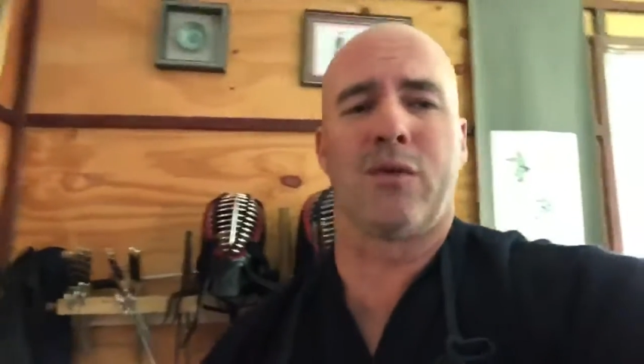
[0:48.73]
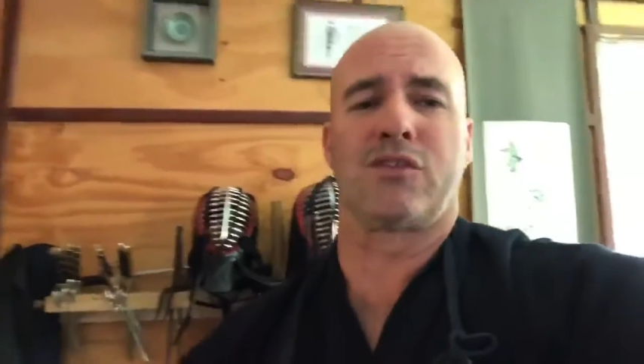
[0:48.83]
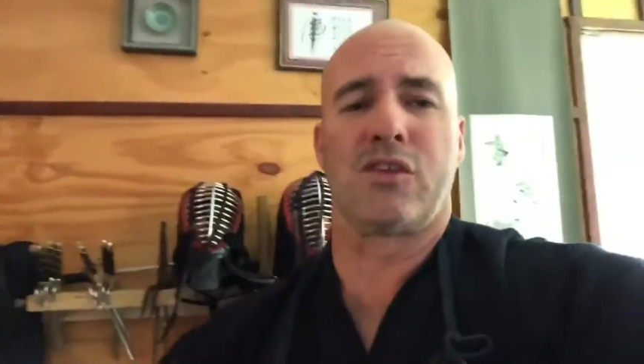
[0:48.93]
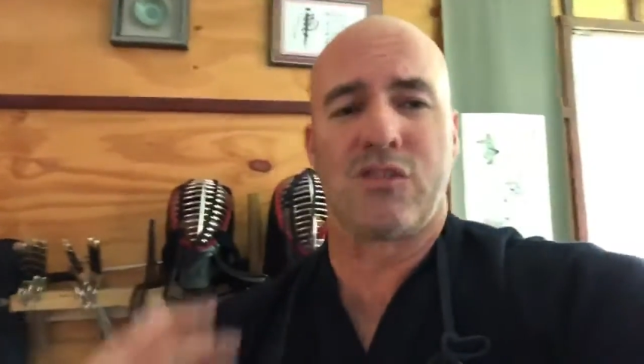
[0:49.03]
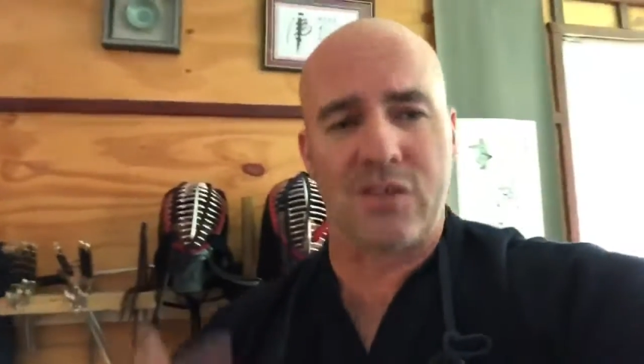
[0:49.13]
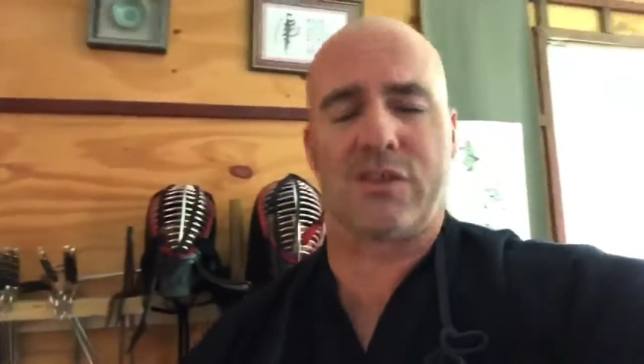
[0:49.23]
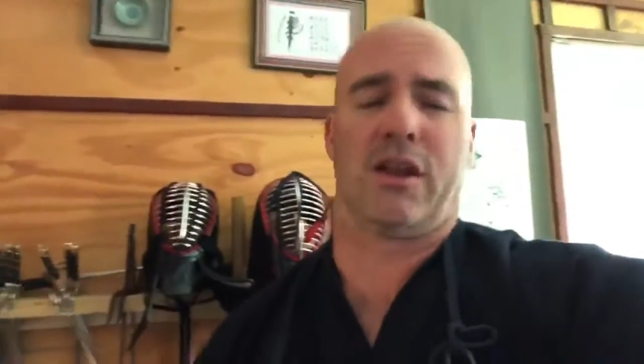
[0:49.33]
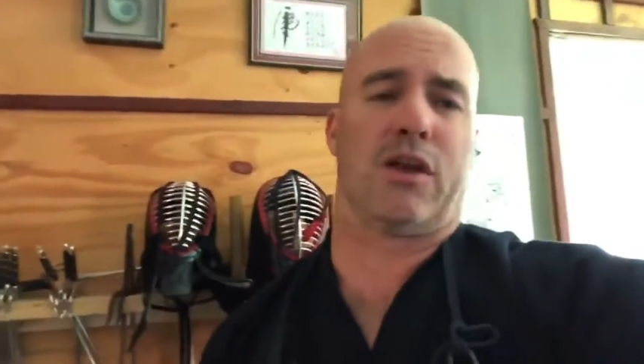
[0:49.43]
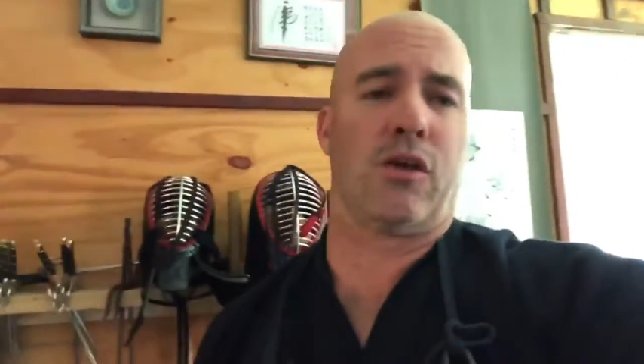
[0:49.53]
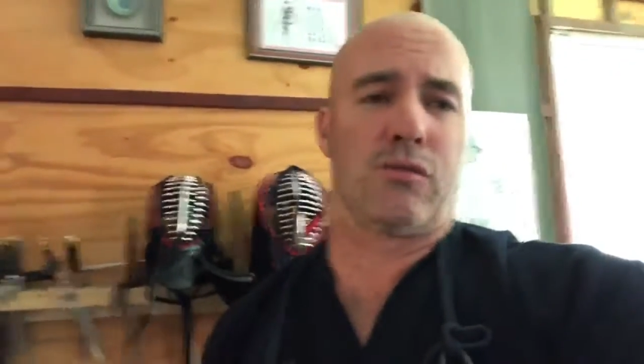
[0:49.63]
Otherwise, you're
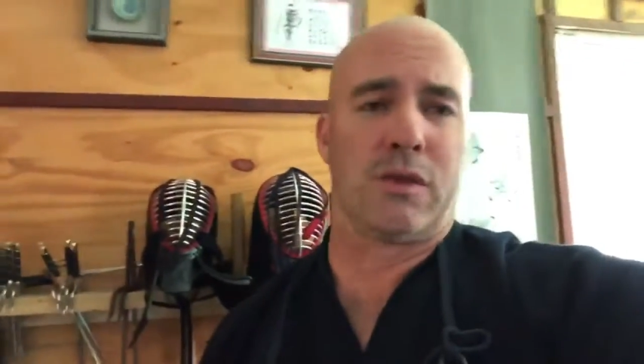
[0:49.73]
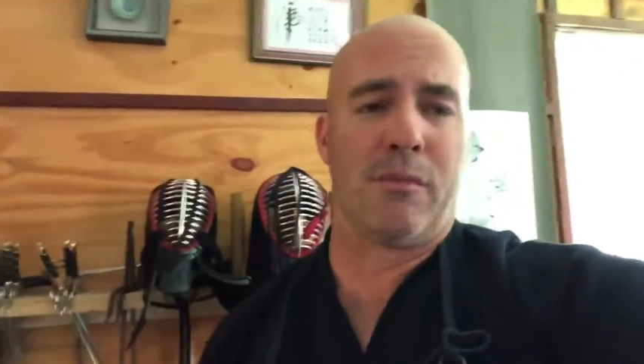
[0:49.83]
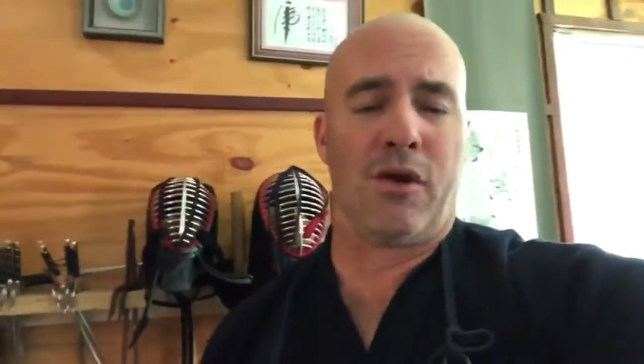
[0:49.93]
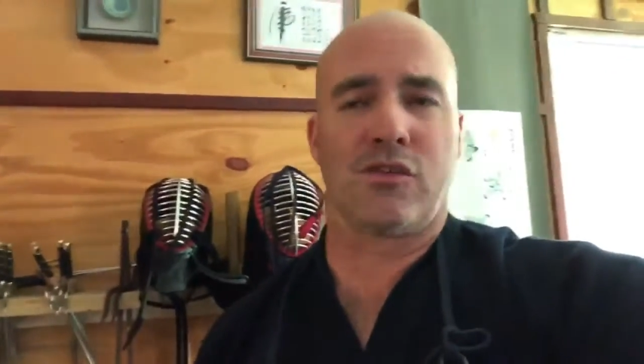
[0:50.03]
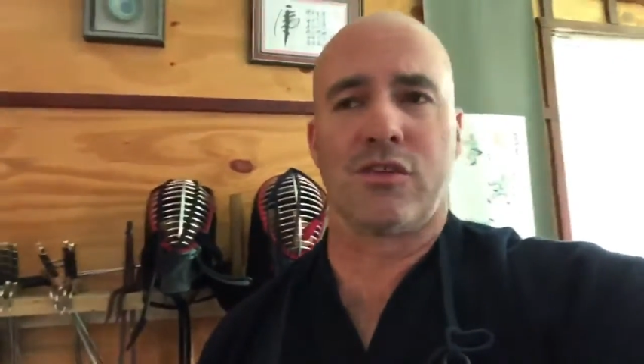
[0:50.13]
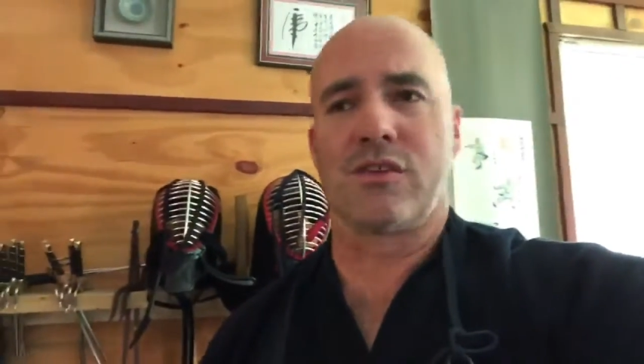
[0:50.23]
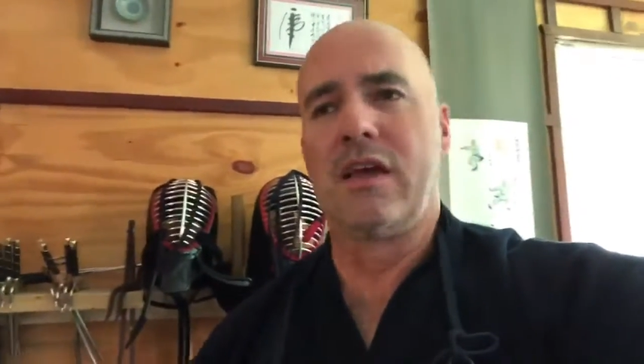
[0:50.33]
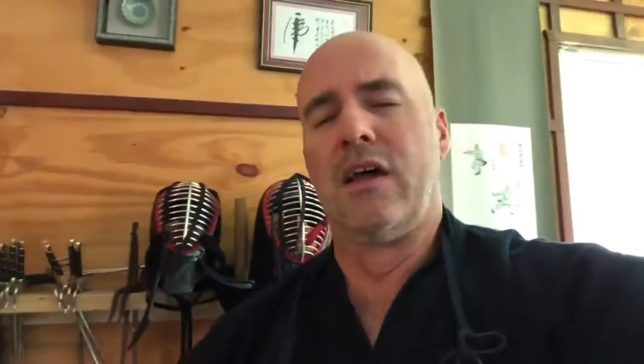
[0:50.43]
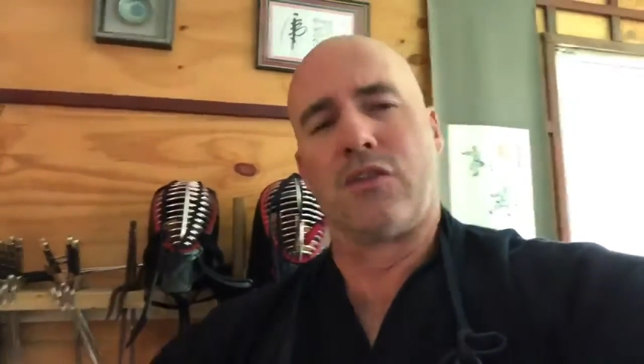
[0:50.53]
just going to go through the motions.